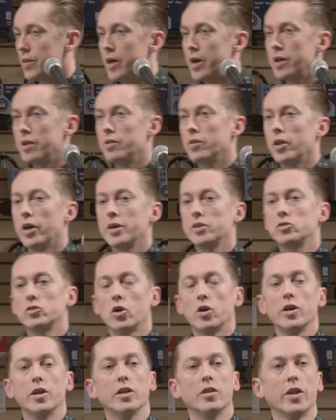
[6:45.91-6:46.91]
then like
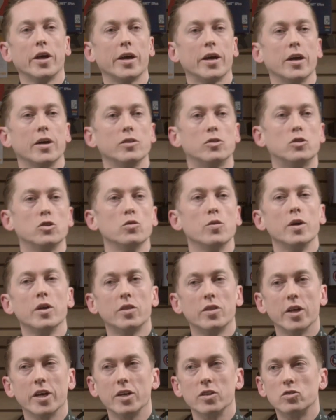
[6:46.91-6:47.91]
started like
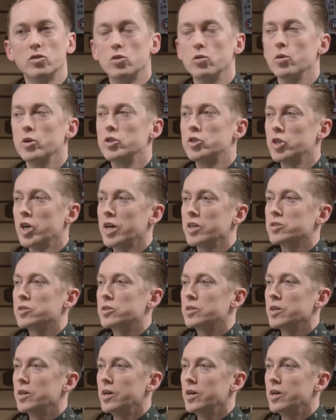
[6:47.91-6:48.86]
doing things to adjust,